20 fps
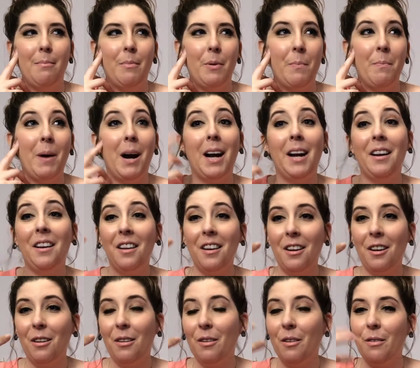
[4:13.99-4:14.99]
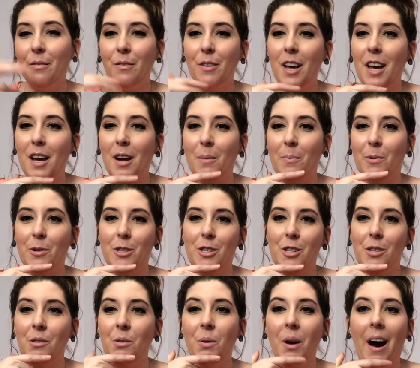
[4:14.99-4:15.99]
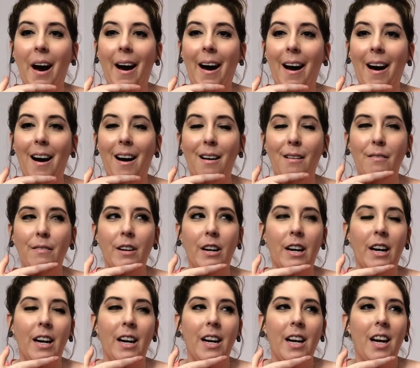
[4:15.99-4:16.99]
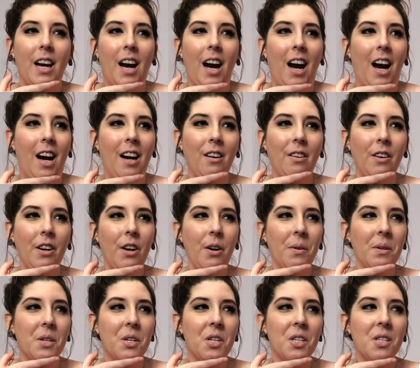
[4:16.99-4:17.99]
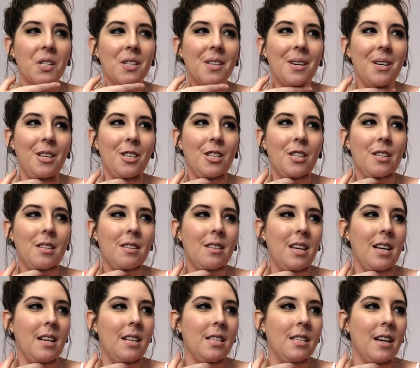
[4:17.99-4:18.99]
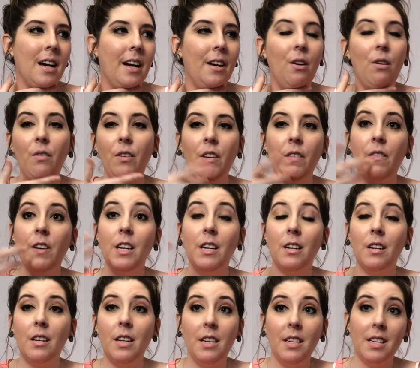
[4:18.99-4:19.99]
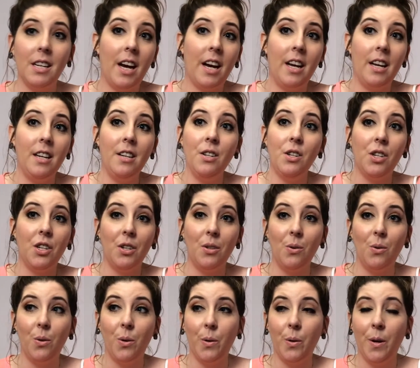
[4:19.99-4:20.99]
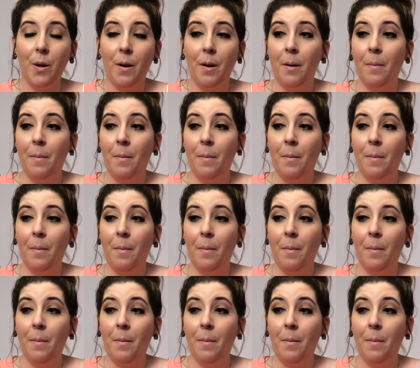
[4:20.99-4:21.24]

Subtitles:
reminding you of the animals that you have, or I don't know, it's things that I don't even intend to